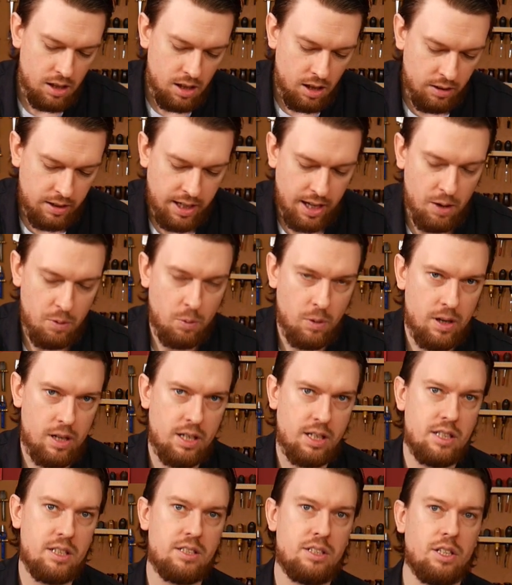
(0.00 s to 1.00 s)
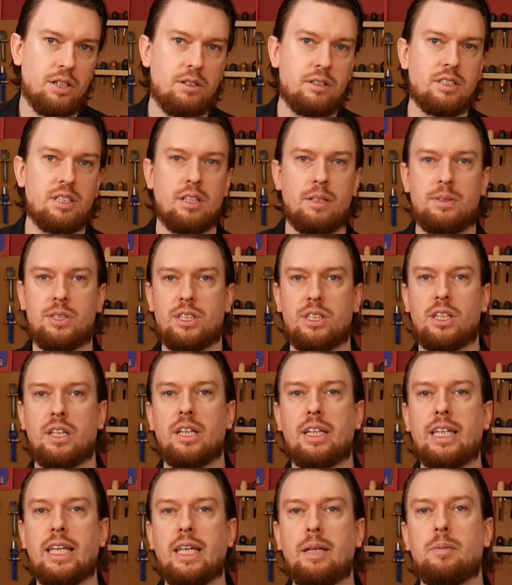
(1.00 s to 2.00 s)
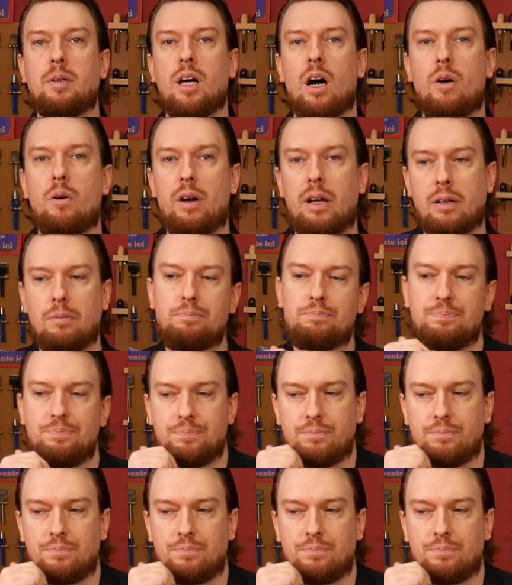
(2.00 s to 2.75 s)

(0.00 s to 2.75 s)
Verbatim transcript: okay, what I'm going to do is I'm just going to keep going.